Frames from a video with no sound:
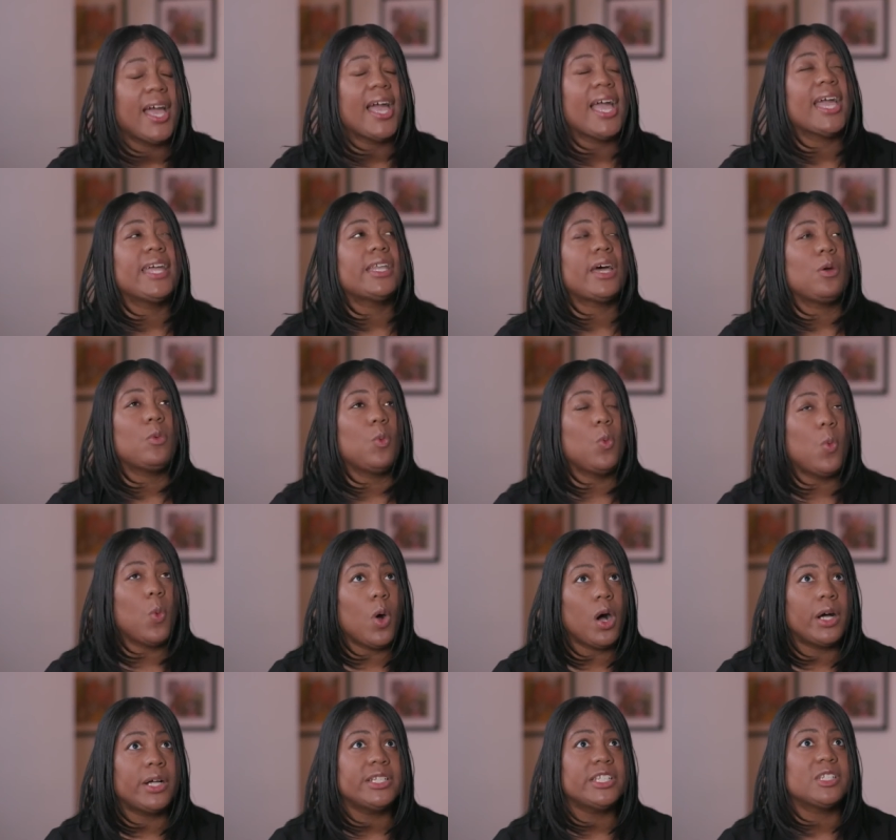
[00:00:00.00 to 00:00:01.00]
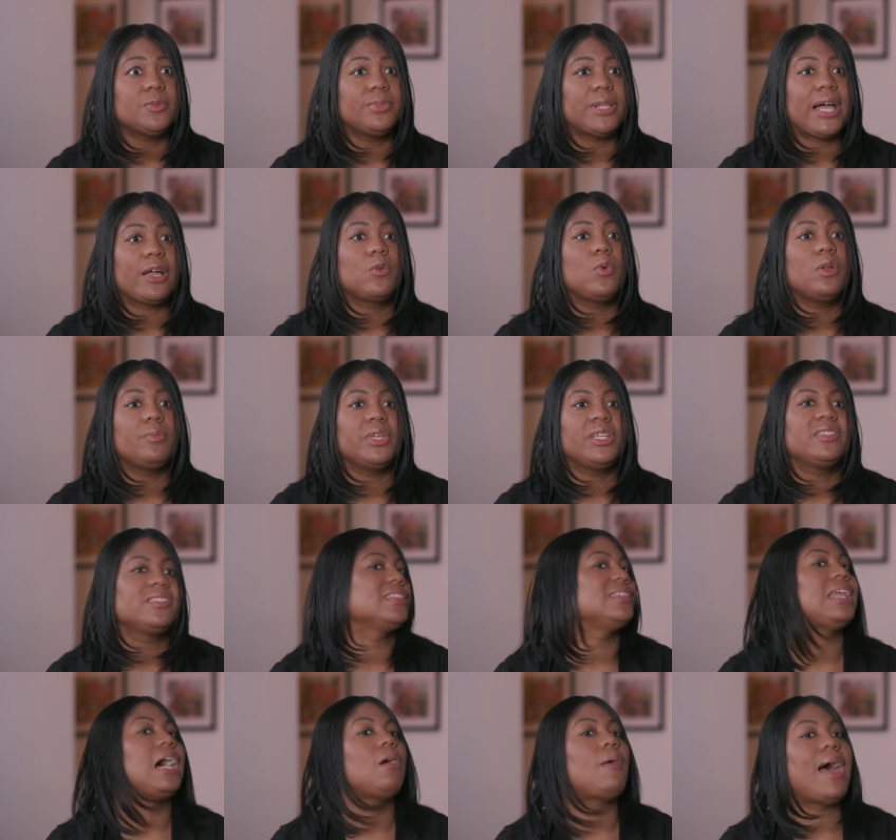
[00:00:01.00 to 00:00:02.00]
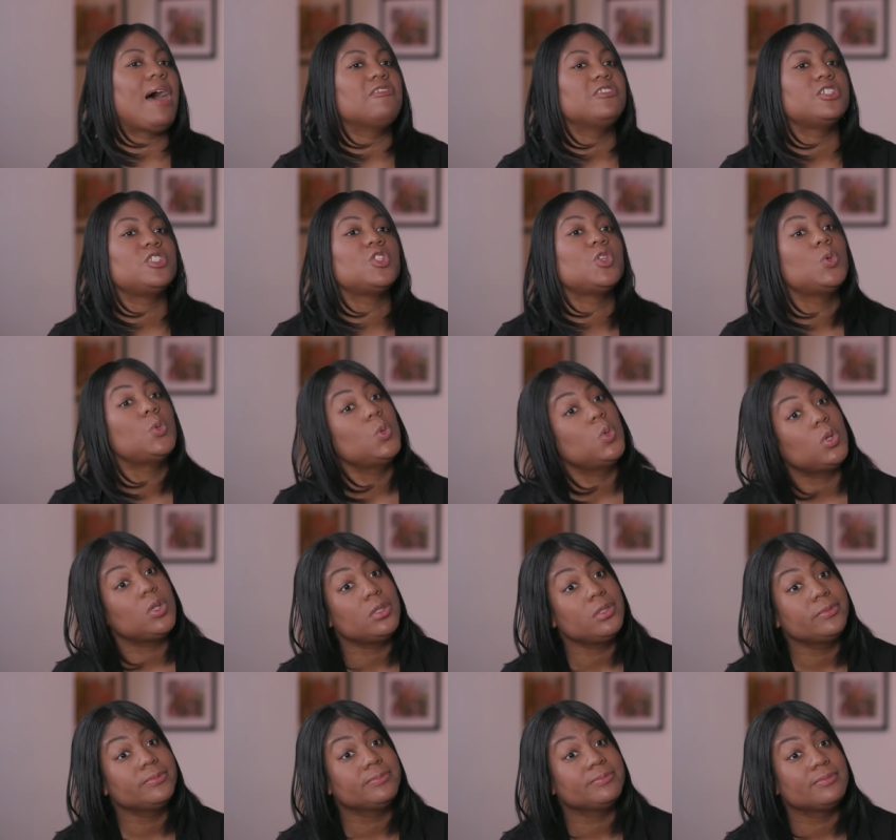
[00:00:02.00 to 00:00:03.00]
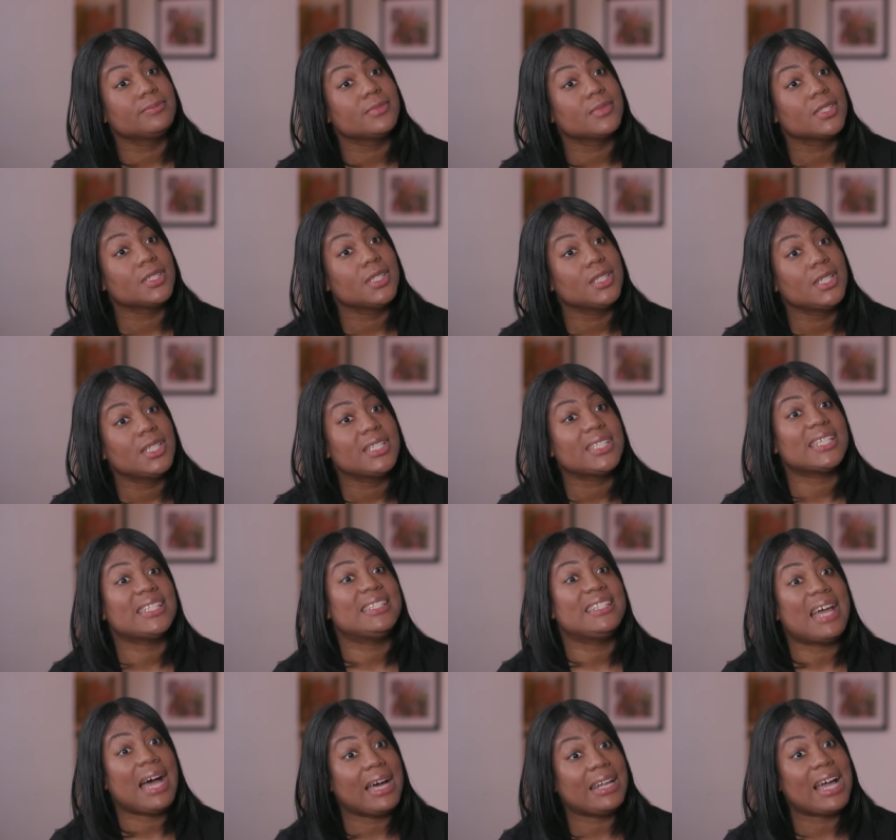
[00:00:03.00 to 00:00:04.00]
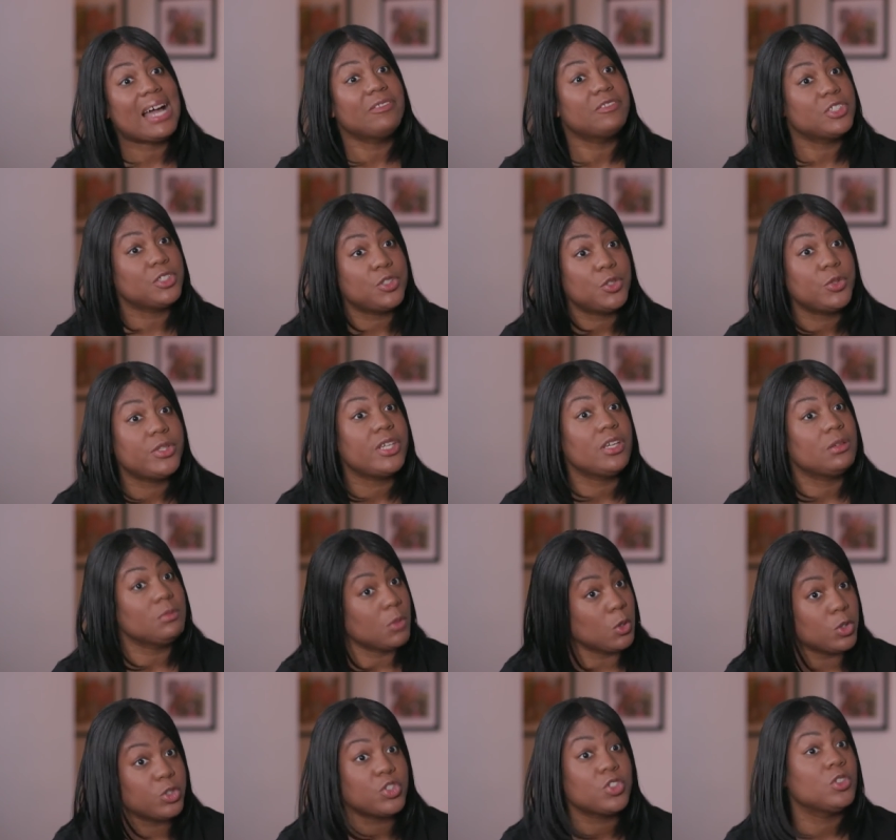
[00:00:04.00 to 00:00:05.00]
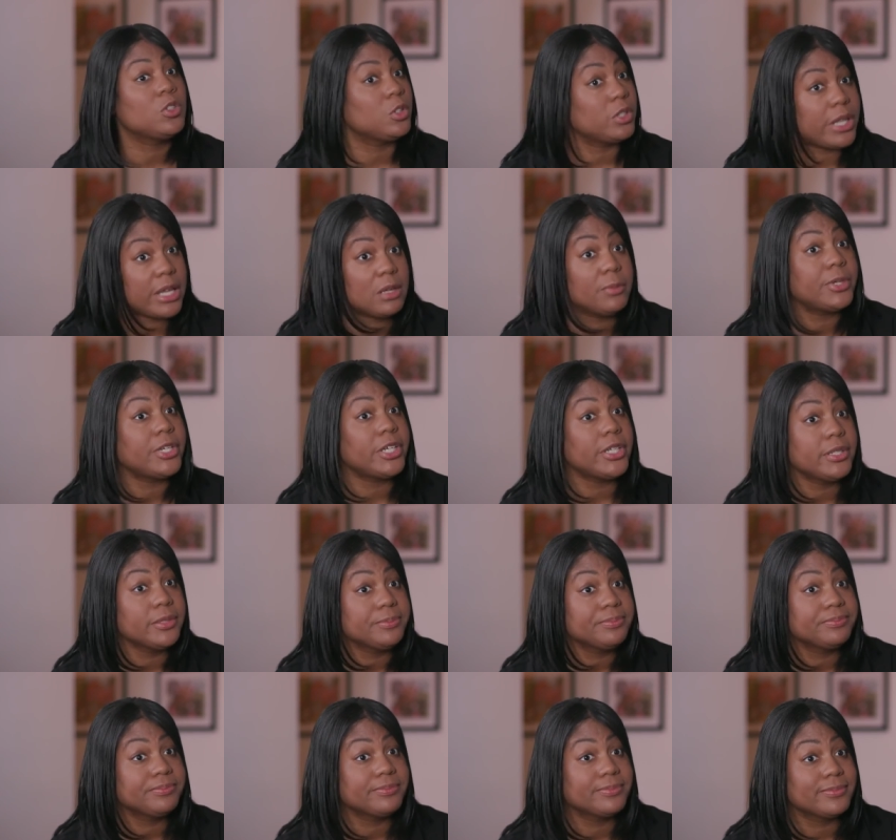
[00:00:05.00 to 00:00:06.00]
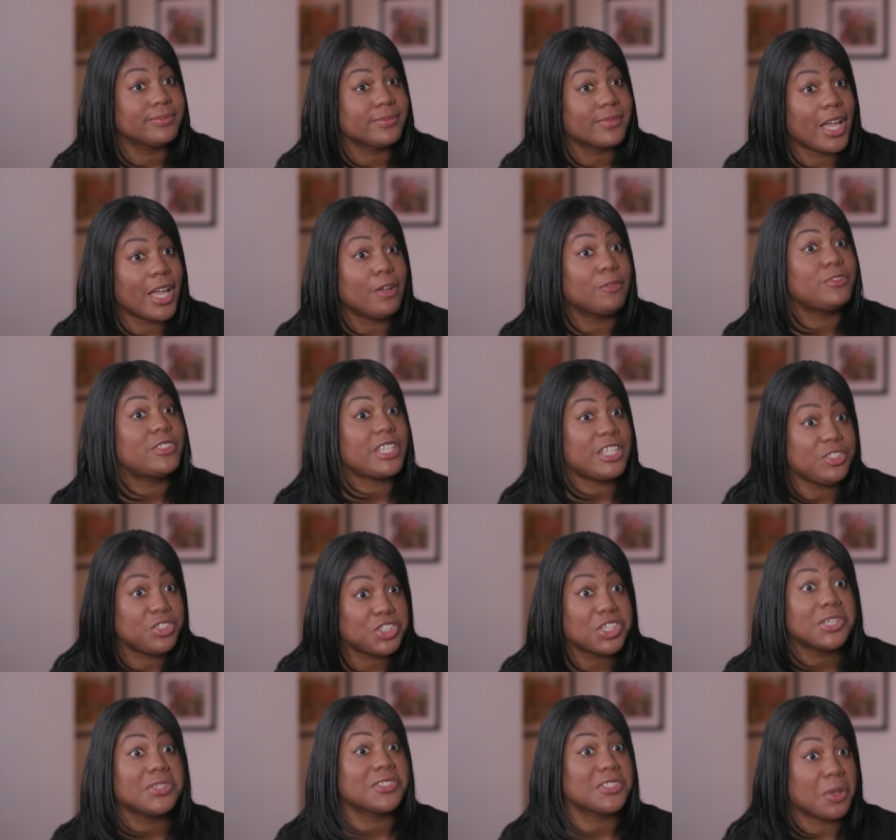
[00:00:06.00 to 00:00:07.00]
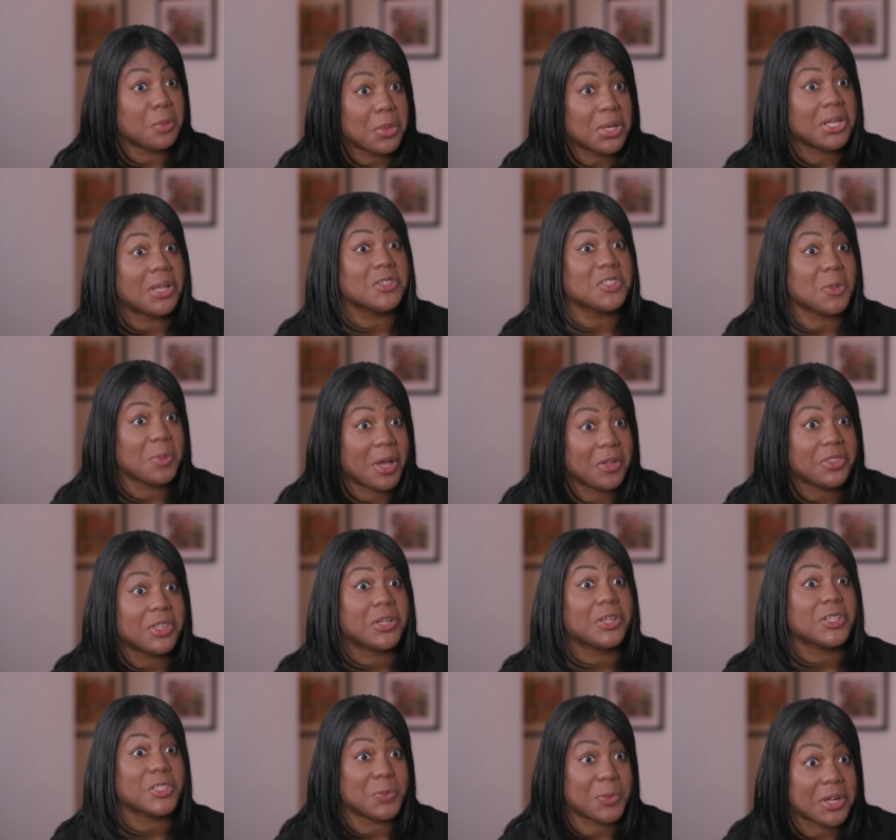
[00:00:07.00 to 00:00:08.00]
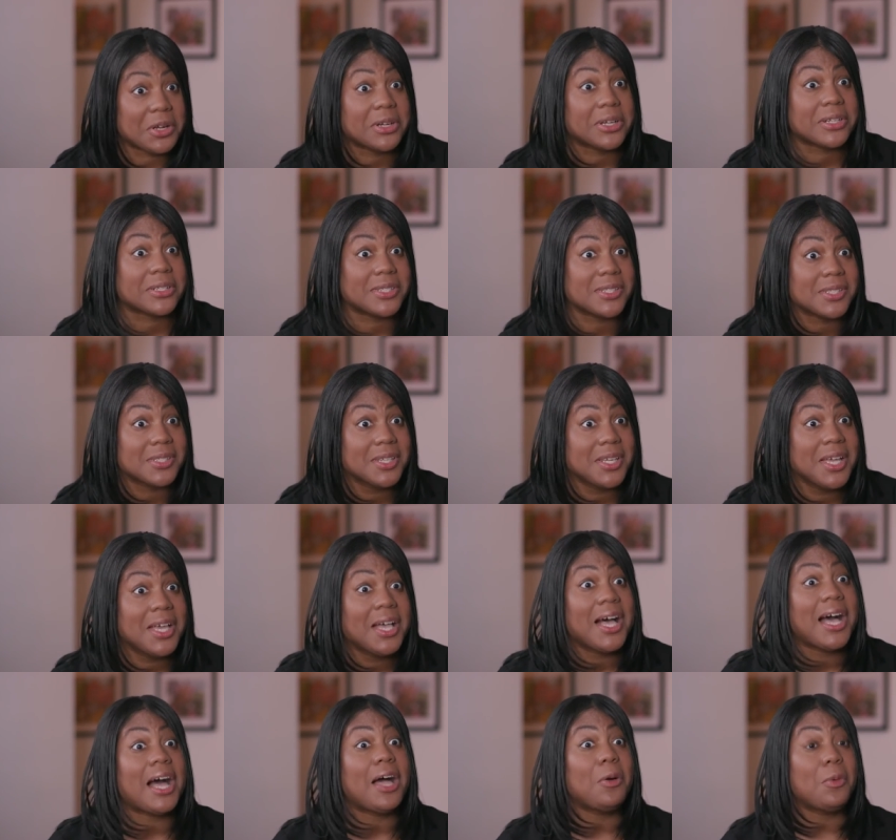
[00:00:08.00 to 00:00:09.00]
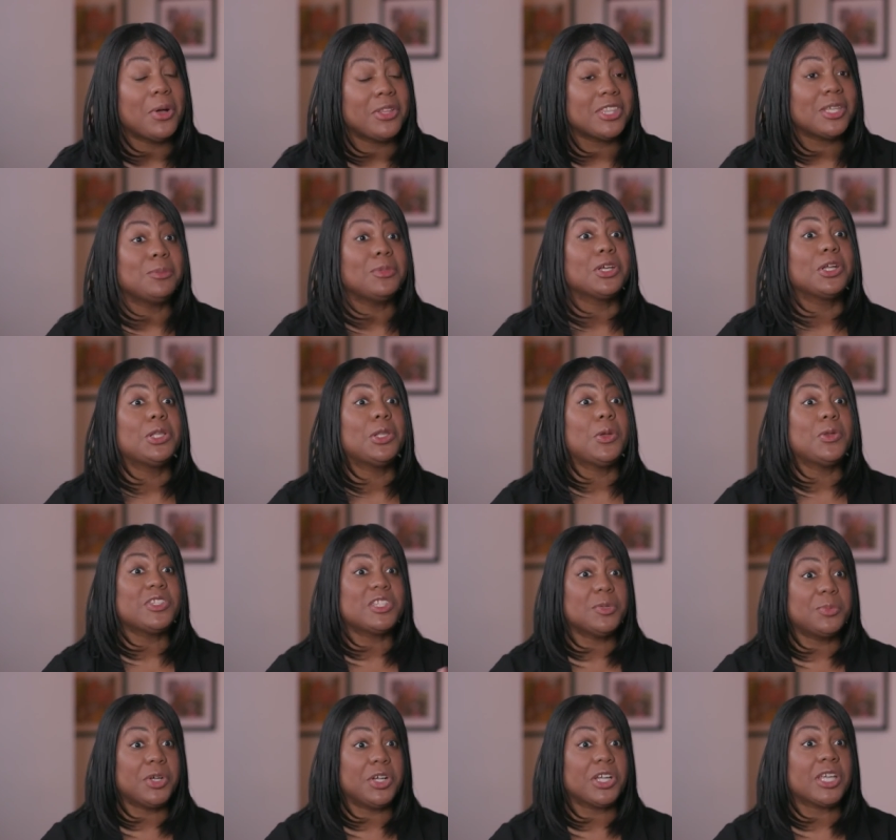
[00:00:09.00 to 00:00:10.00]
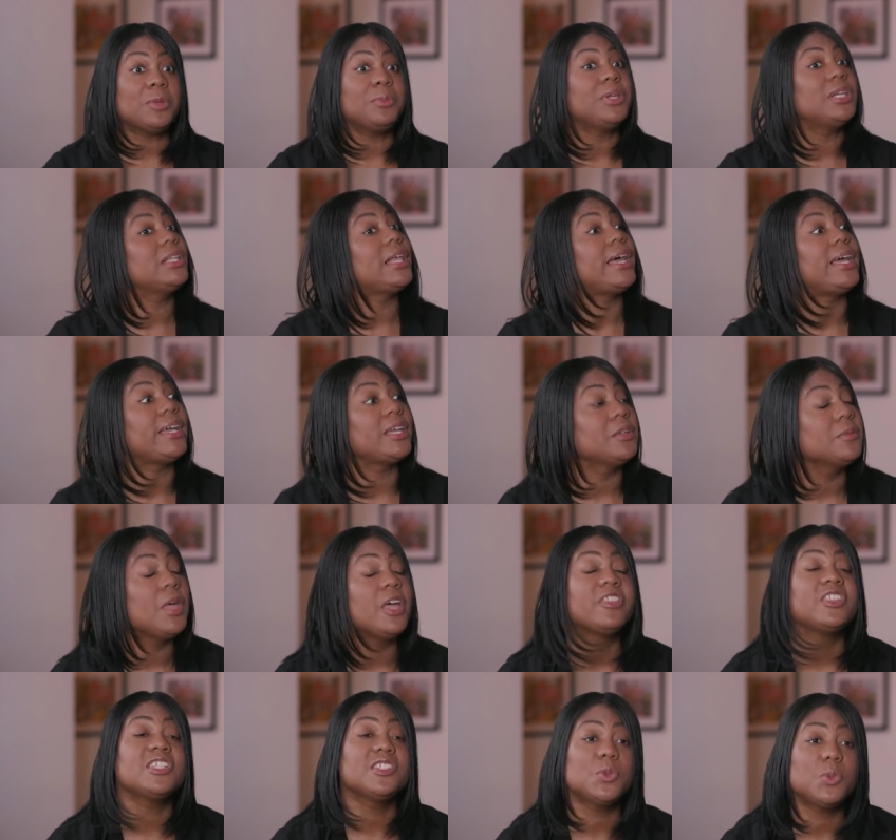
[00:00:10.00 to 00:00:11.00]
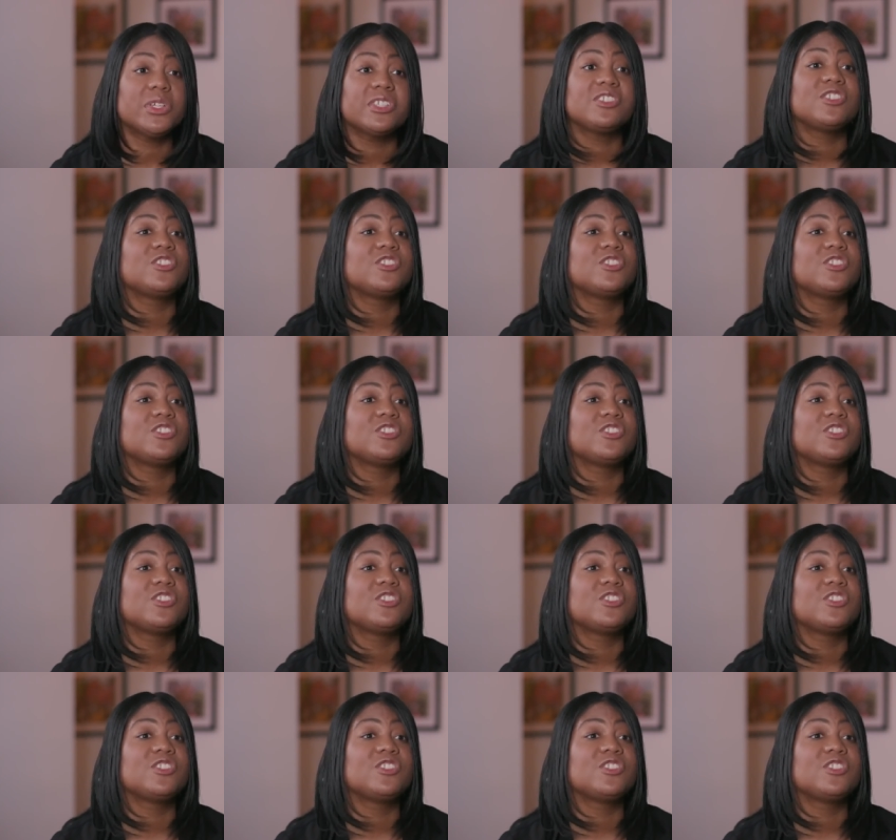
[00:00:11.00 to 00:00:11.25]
And I want black women to now have a tool to not have to do the emotional labor of teaching someone else about their experience. I want them to close the book and be like, this was